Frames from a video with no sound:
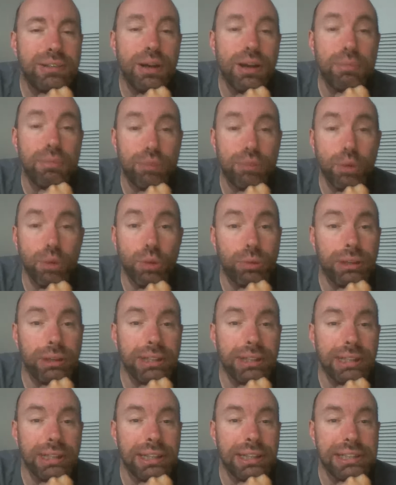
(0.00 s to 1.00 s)

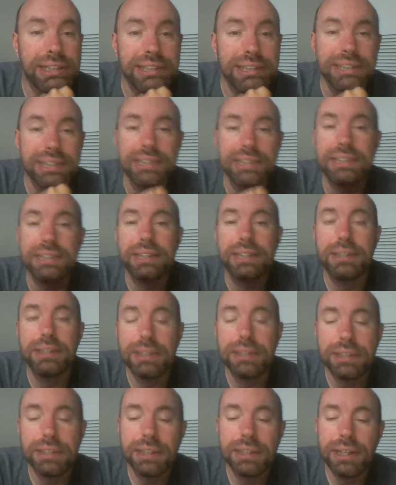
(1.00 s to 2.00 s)
appropriately licensed.
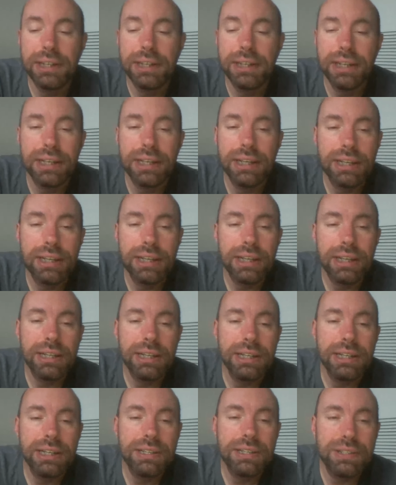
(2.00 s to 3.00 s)

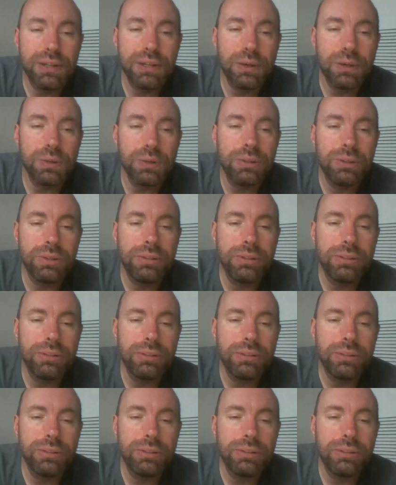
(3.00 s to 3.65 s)
So